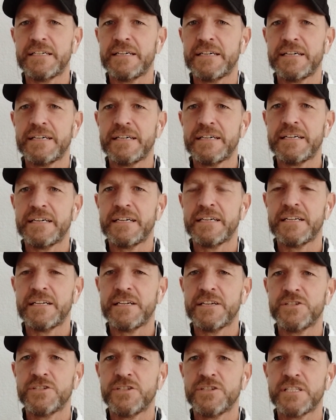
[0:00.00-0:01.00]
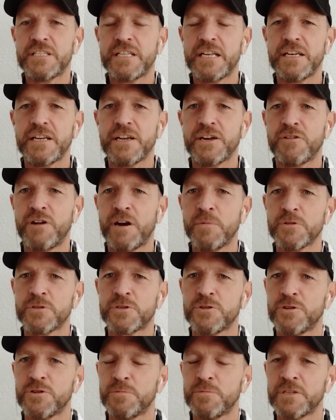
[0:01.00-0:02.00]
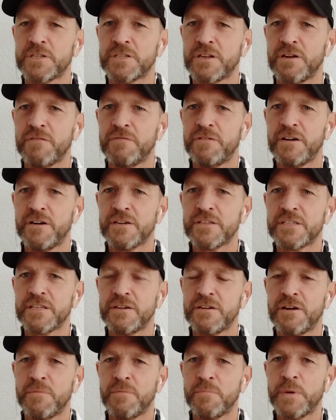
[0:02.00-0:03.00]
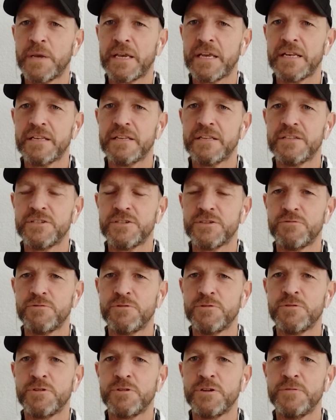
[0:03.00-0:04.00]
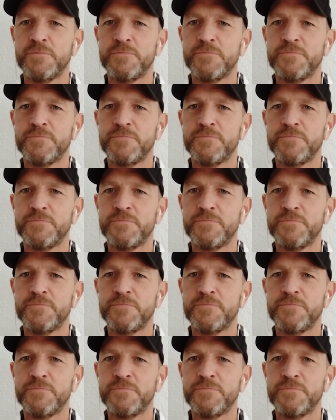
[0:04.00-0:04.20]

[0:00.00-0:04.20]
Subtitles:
and has just had an incredible tournament so far. So I'm picking Giroud.